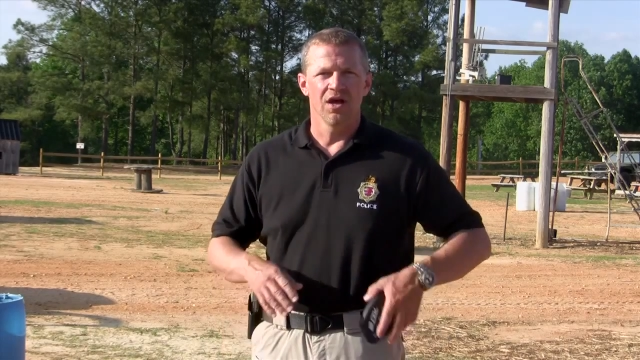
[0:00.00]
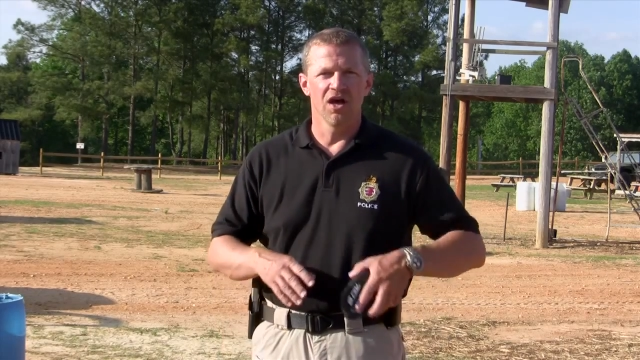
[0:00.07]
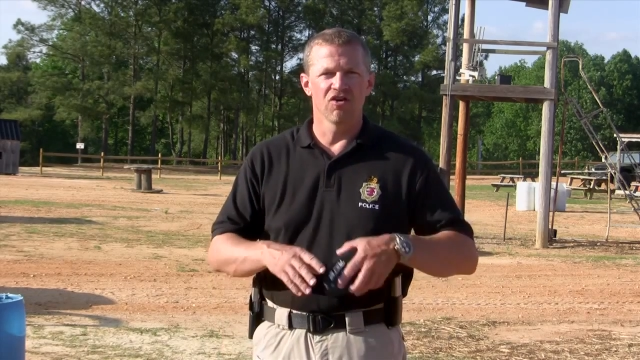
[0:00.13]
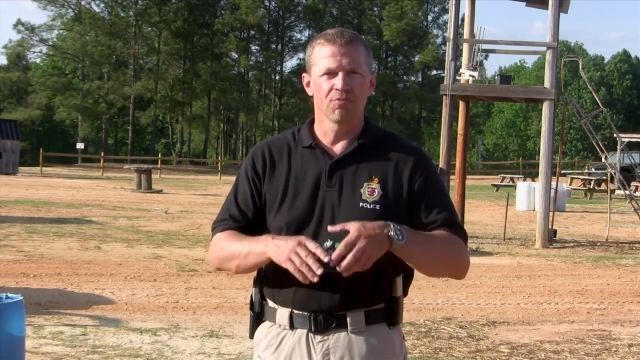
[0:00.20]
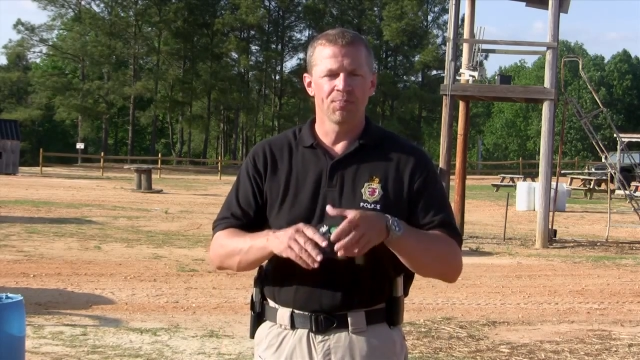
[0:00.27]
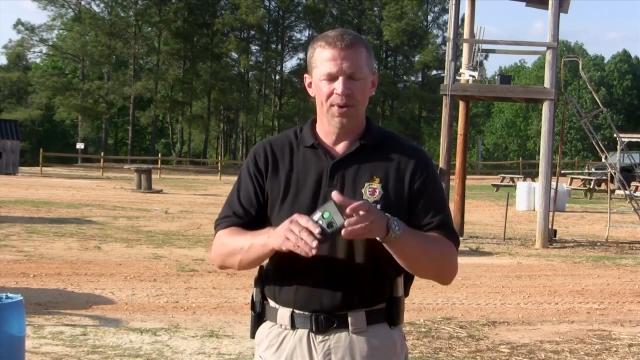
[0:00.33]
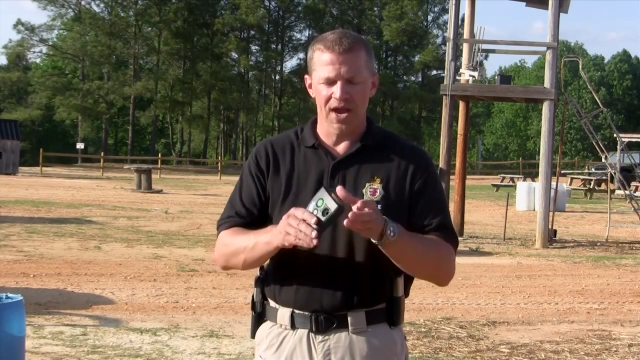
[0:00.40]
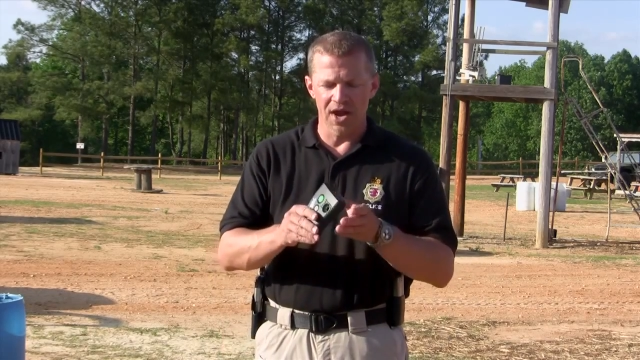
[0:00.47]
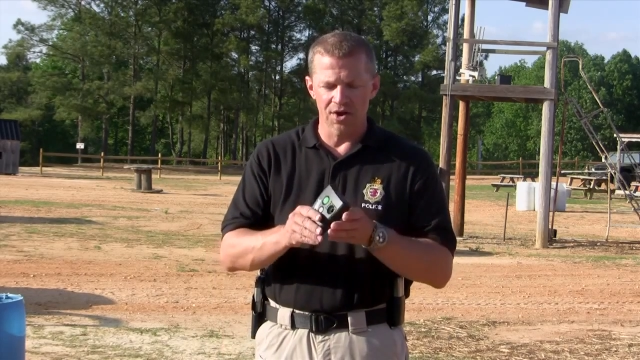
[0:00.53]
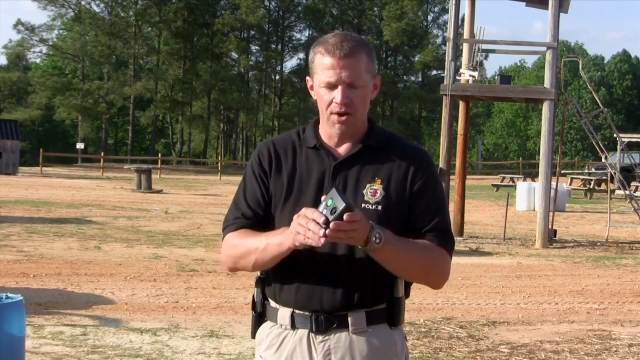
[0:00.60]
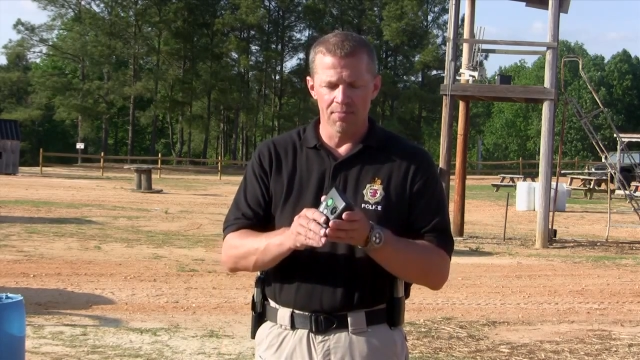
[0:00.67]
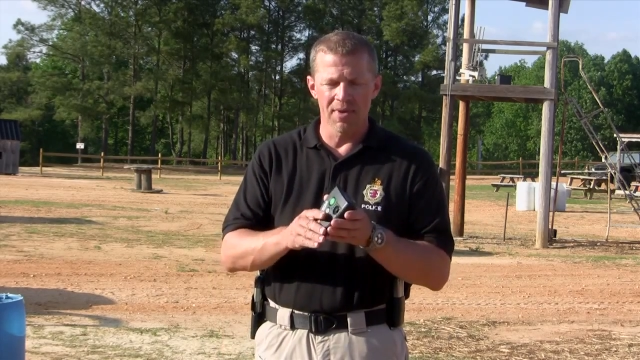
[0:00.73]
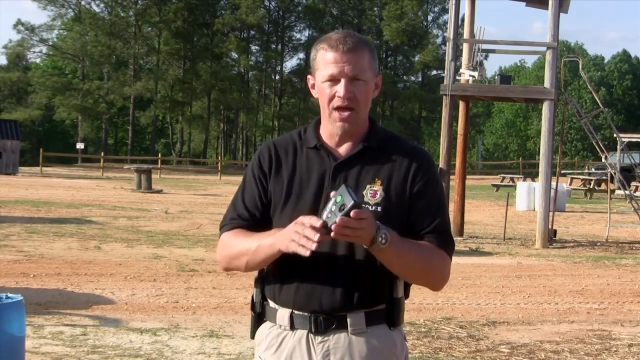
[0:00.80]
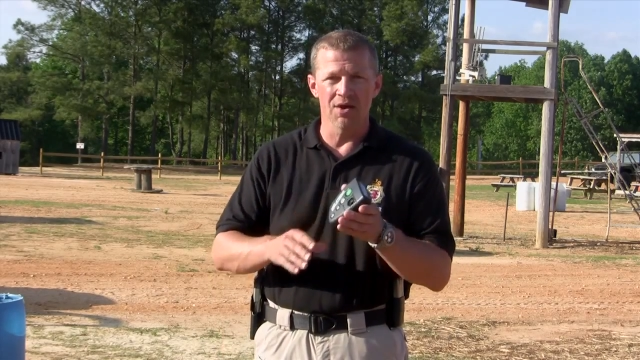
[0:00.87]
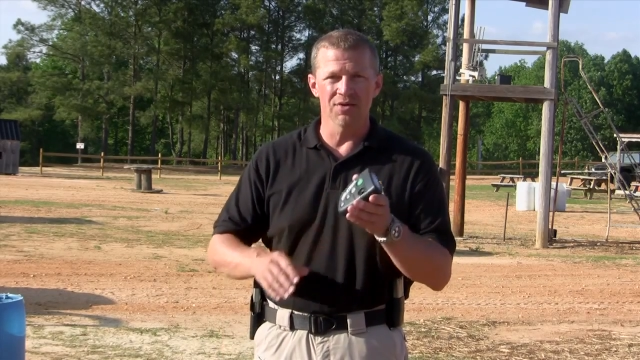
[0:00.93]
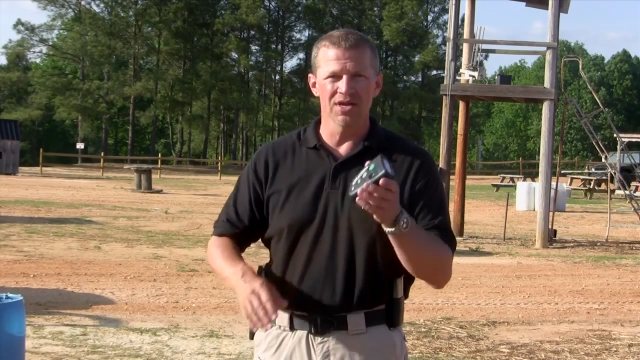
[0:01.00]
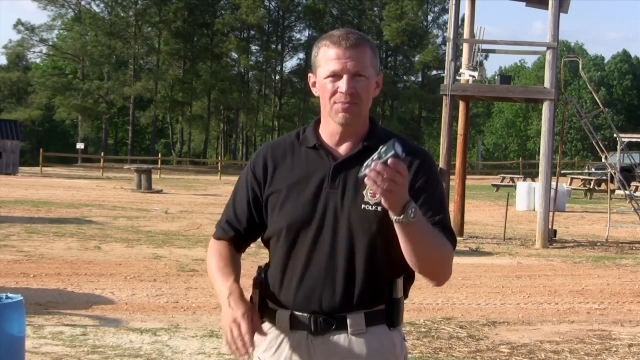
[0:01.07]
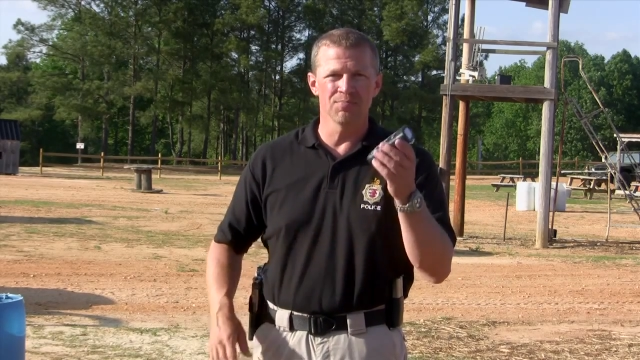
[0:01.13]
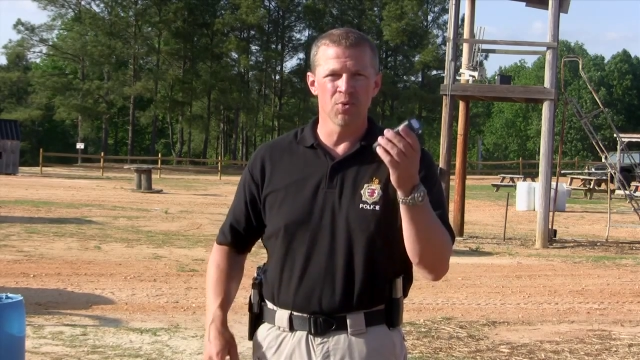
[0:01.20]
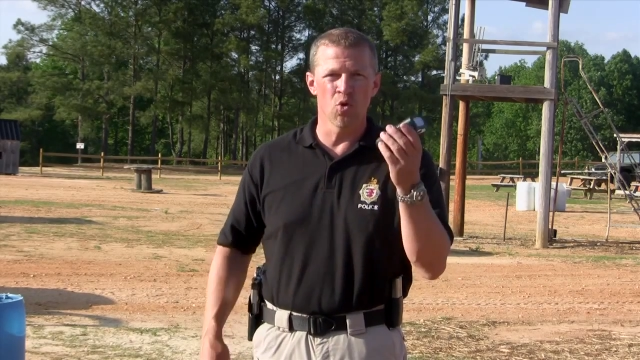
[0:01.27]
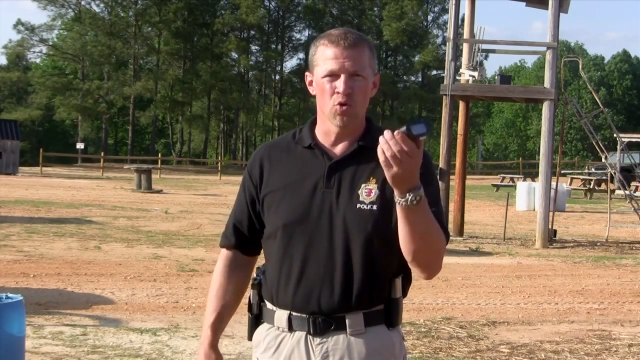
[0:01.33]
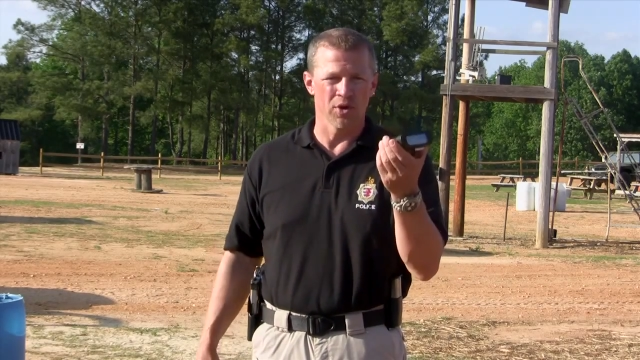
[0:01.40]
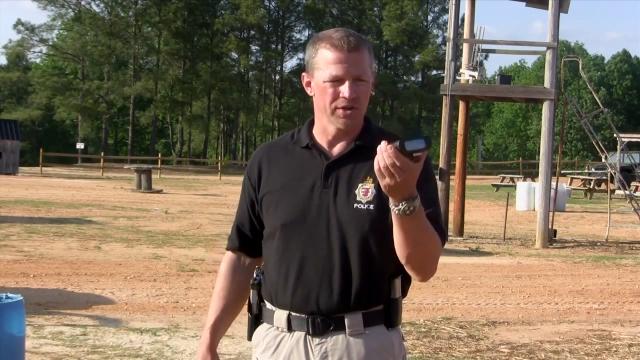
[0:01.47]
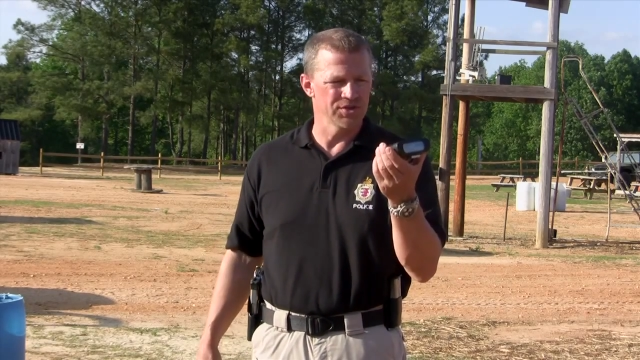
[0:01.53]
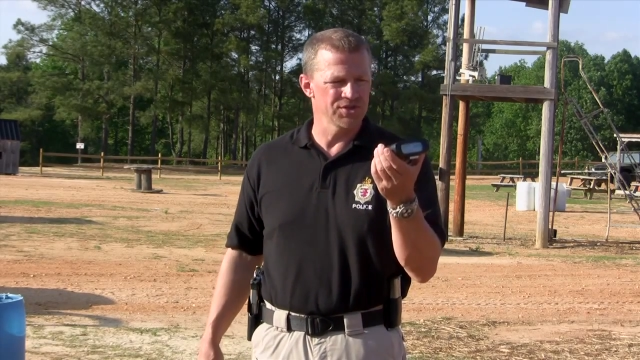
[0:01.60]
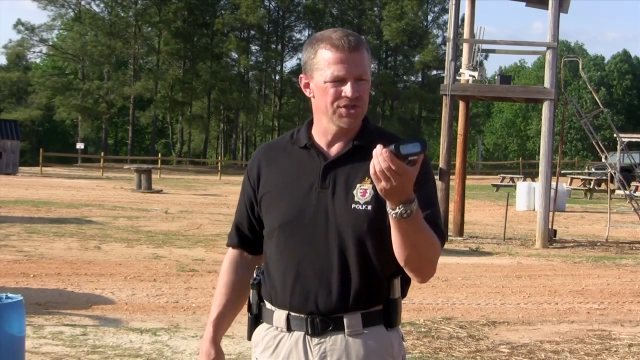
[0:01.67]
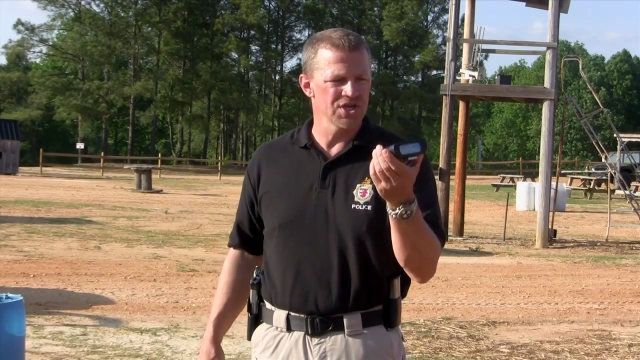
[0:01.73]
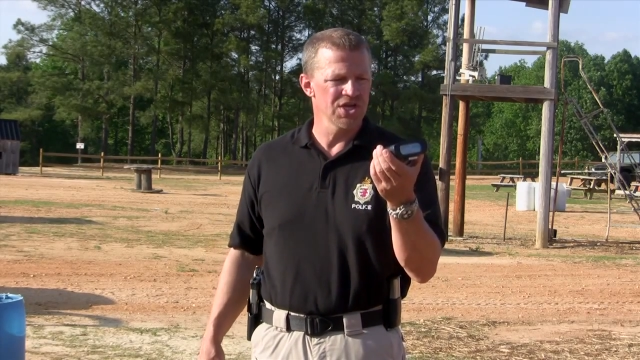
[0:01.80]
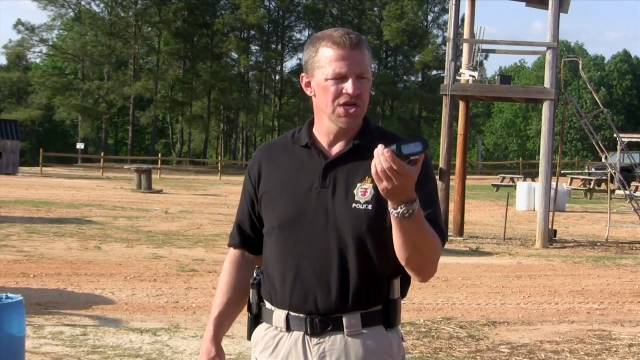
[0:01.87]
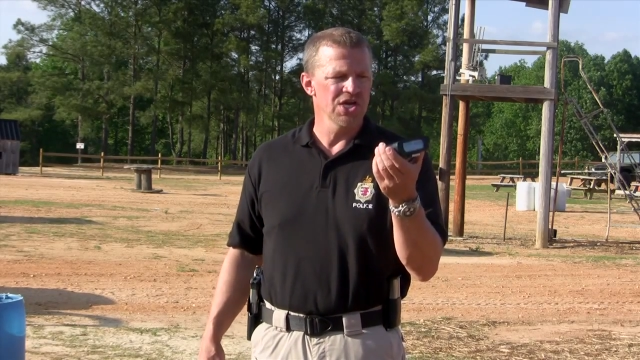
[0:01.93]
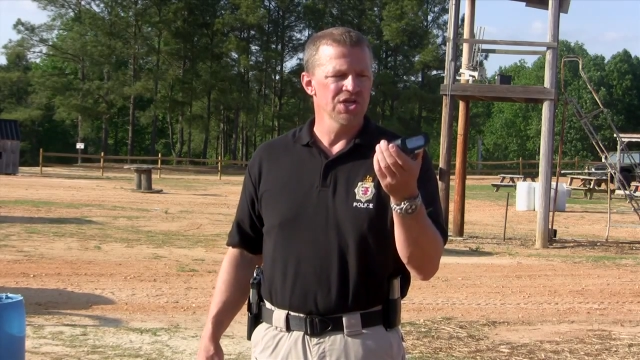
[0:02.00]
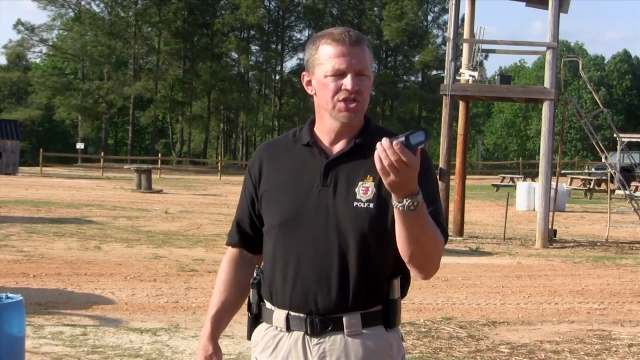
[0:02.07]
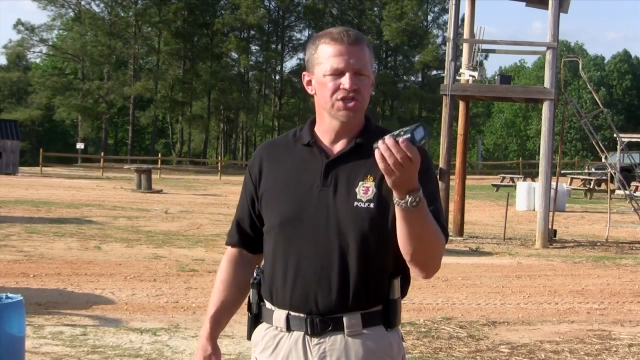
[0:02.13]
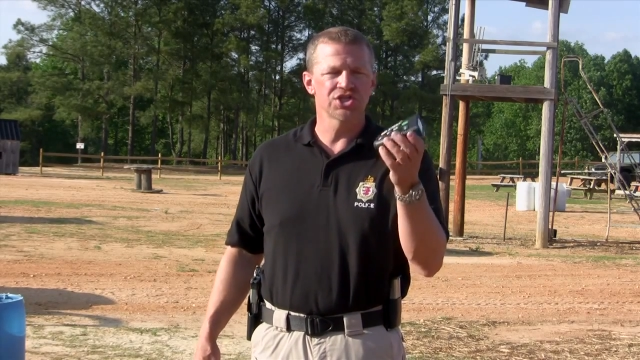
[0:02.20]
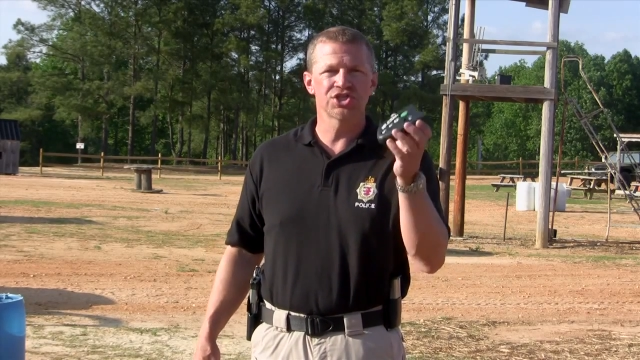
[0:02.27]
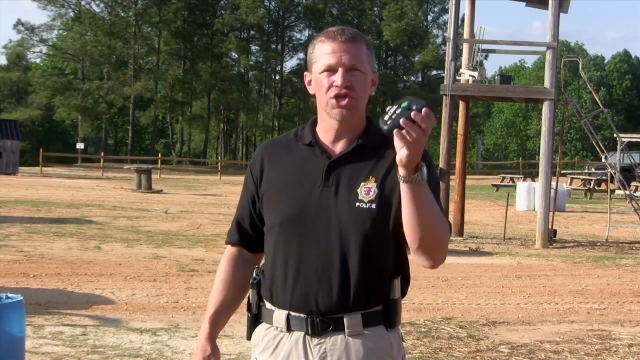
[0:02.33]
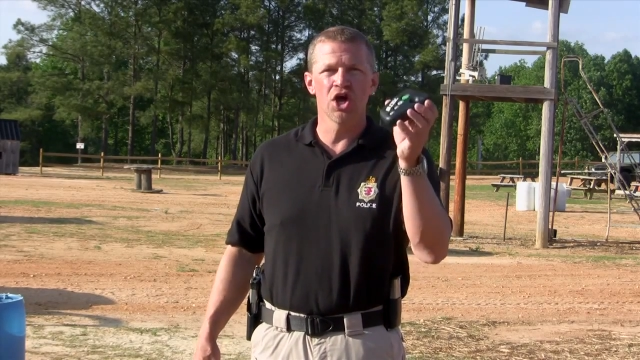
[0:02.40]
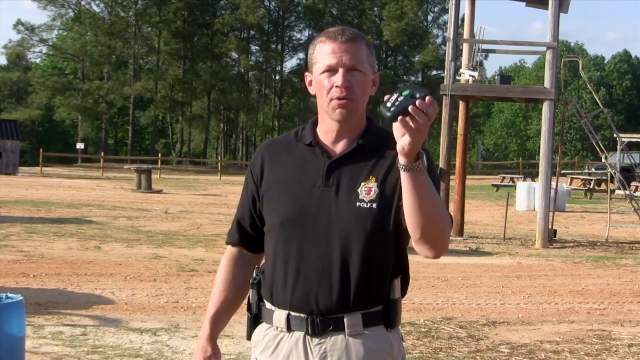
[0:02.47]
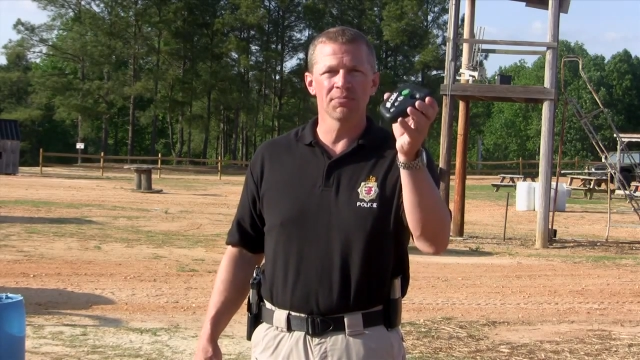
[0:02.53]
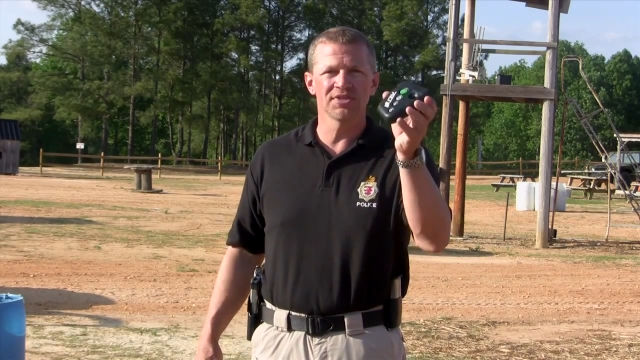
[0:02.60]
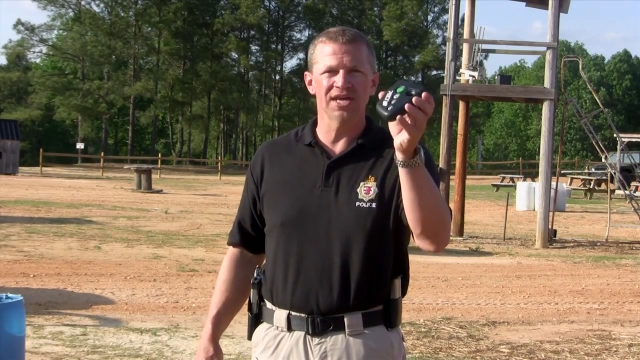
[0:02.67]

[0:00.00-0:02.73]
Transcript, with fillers: of paramount importance some